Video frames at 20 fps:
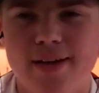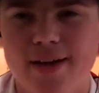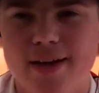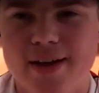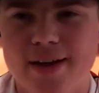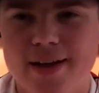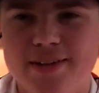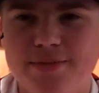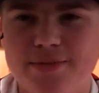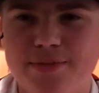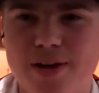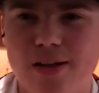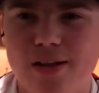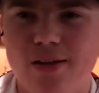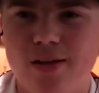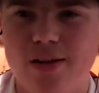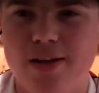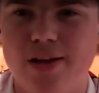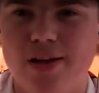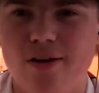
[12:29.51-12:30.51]
I guess I'm kind of
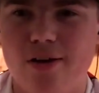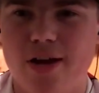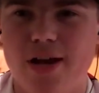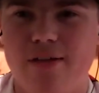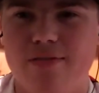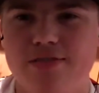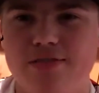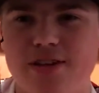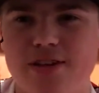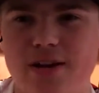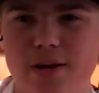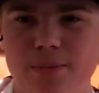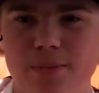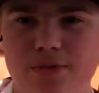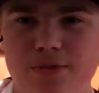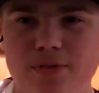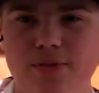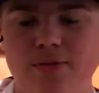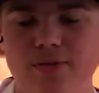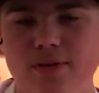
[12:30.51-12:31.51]
lucky. I already have
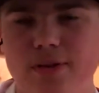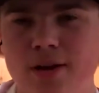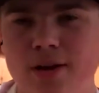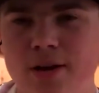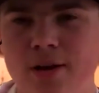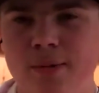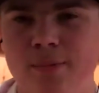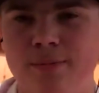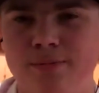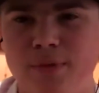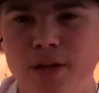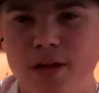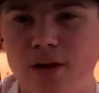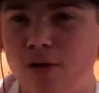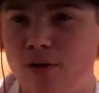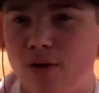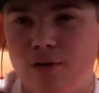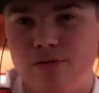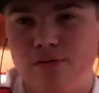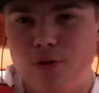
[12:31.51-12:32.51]
setups that
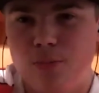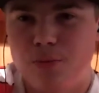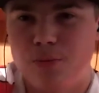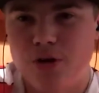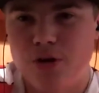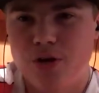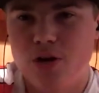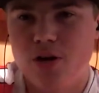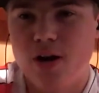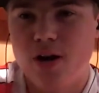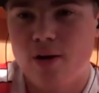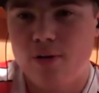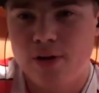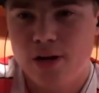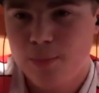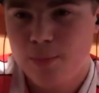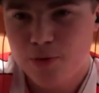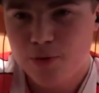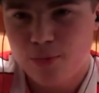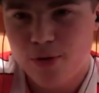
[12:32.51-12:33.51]
already feel pretty good. And I don't
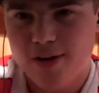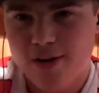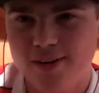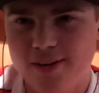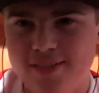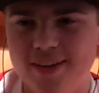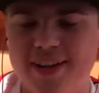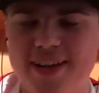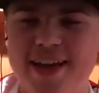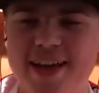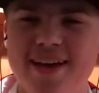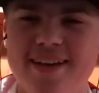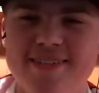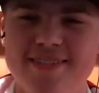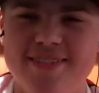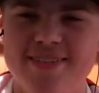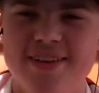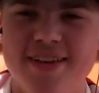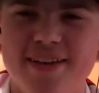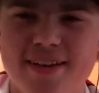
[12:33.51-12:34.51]
need much practice, I
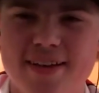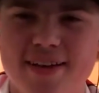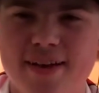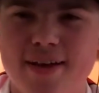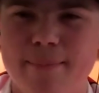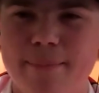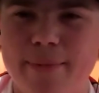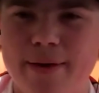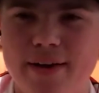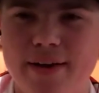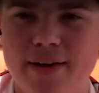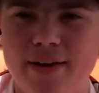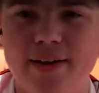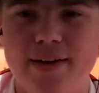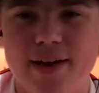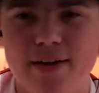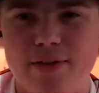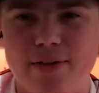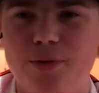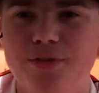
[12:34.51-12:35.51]
guess. But
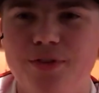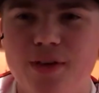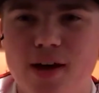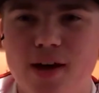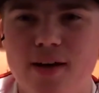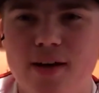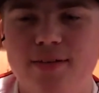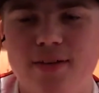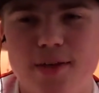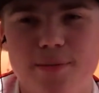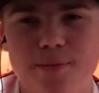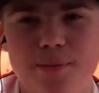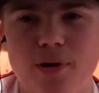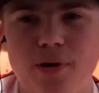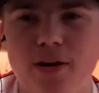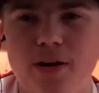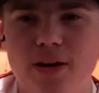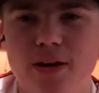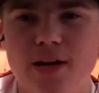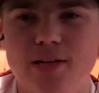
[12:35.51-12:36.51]
yeah, those guys, they
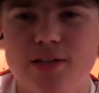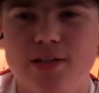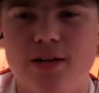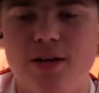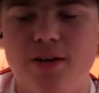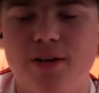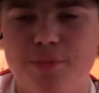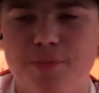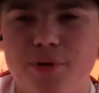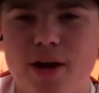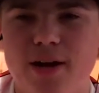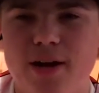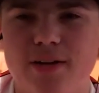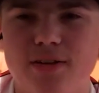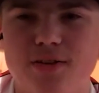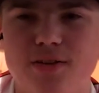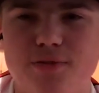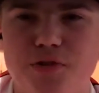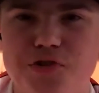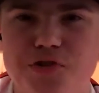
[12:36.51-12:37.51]
put in a ton of
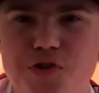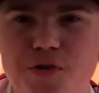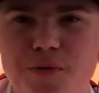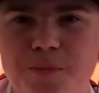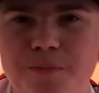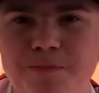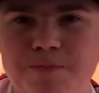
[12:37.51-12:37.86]
practice for sure.